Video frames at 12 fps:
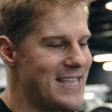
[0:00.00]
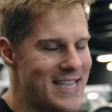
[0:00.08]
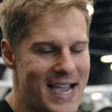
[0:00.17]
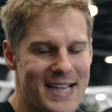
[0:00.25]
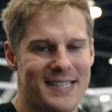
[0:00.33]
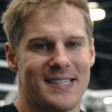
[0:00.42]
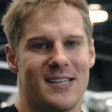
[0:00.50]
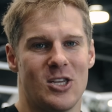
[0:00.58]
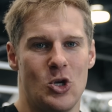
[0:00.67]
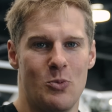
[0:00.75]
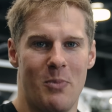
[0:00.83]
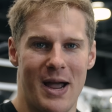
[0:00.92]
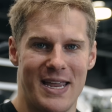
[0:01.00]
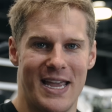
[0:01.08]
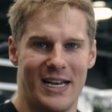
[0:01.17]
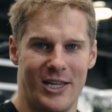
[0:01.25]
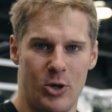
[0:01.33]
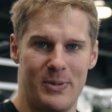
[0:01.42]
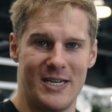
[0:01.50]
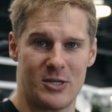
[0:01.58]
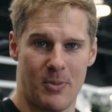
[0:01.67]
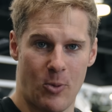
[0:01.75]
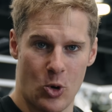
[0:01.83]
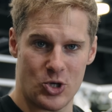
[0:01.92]
yes, you might get a little bit
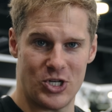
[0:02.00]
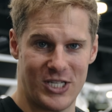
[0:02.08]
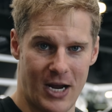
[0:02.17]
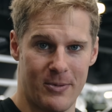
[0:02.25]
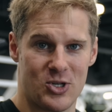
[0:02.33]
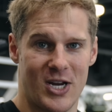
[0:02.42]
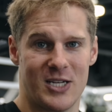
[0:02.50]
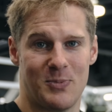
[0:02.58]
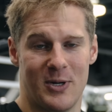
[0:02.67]
disproportionate to the upper chest,